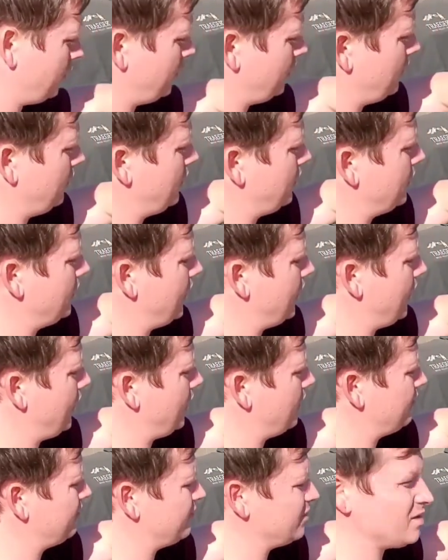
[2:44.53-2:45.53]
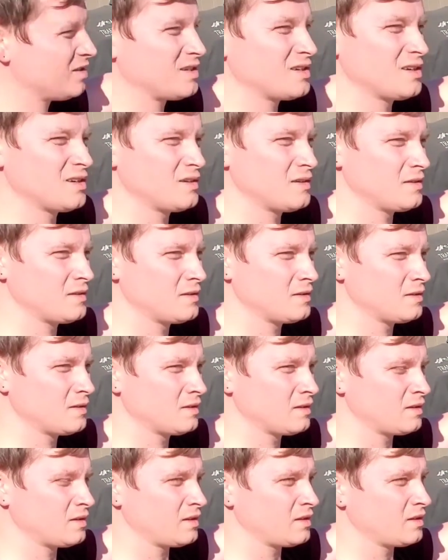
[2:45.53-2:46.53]
on high for
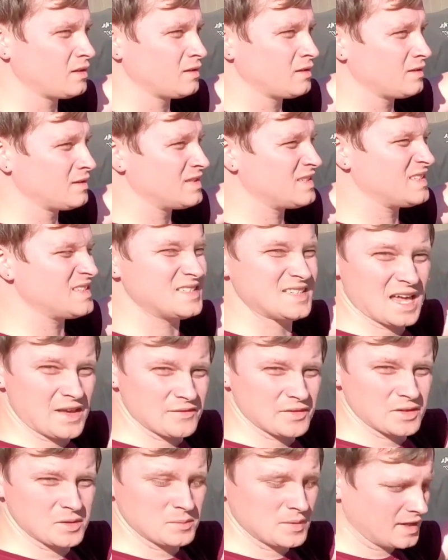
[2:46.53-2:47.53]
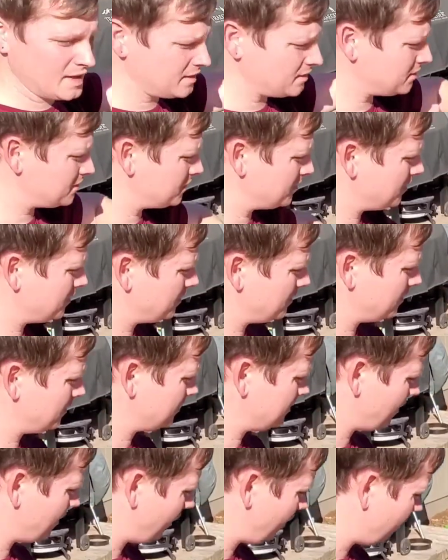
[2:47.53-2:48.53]
7 minutes.
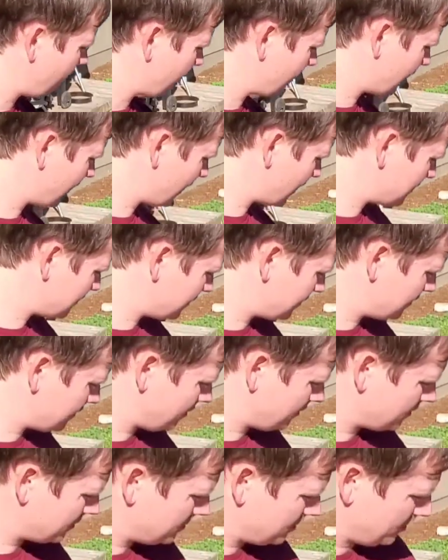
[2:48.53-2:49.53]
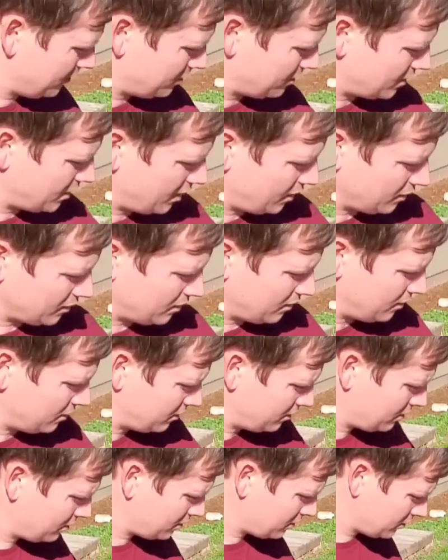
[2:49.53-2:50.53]
It's already actually starting to turn color.
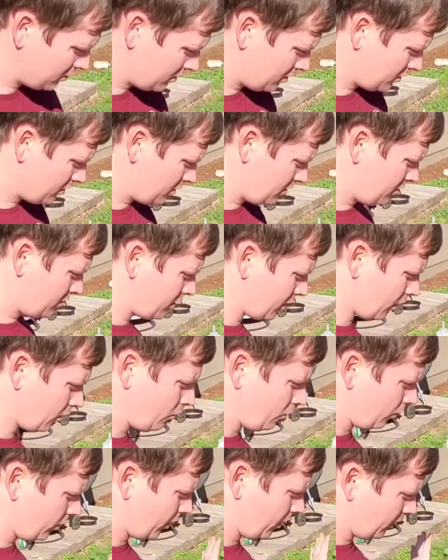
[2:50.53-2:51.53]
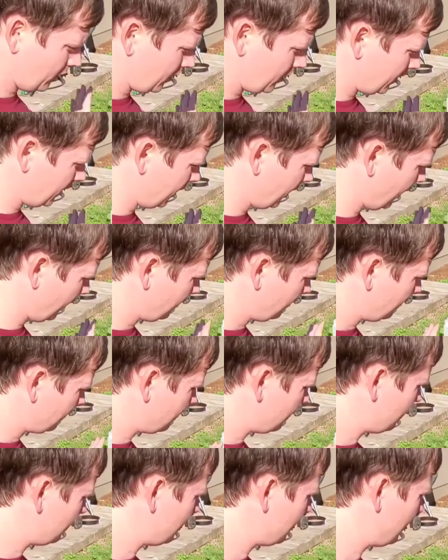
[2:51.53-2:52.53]
No oil on it yet.
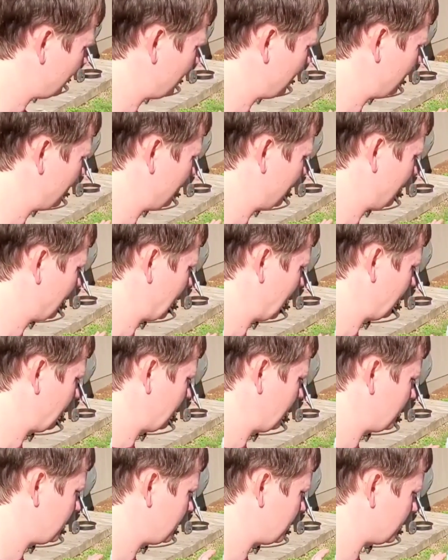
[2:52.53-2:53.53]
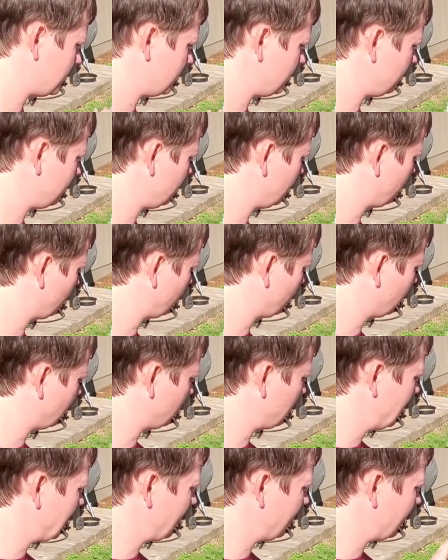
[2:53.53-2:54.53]
Just doing the
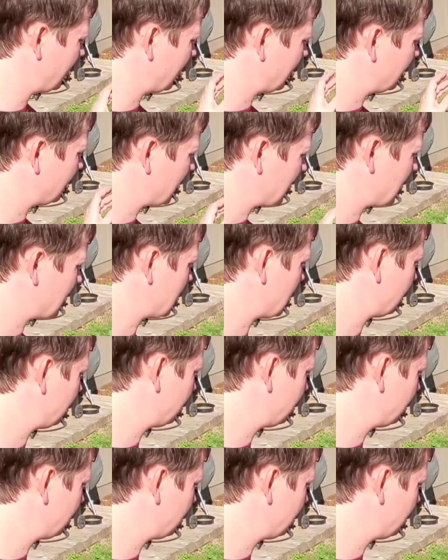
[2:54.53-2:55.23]
preliminary heat.